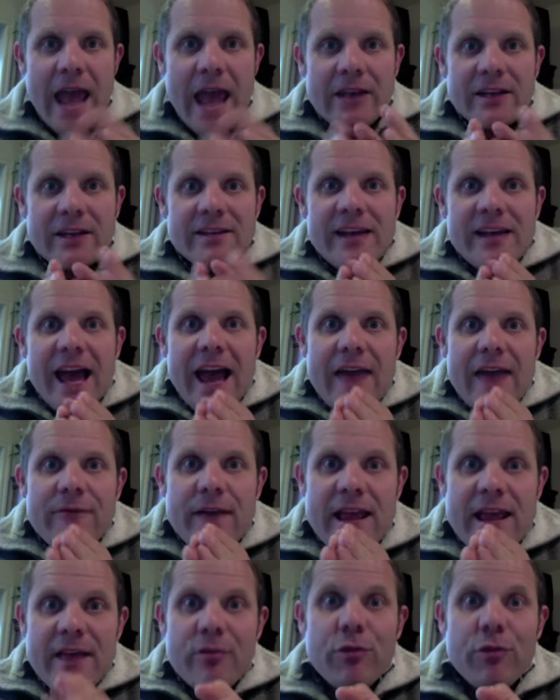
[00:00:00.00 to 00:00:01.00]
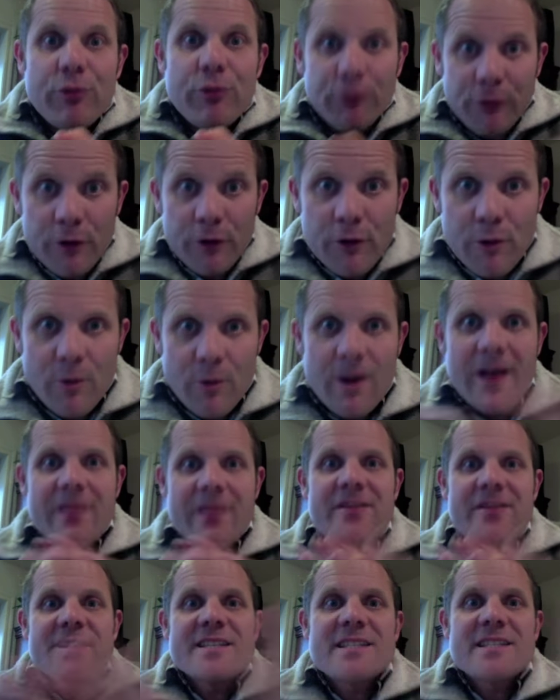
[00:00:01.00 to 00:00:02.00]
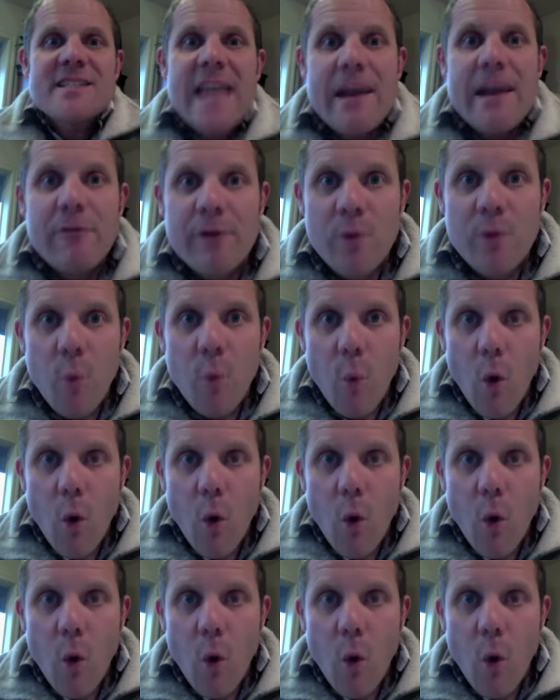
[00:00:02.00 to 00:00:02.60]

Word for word: and to dive in through the sacred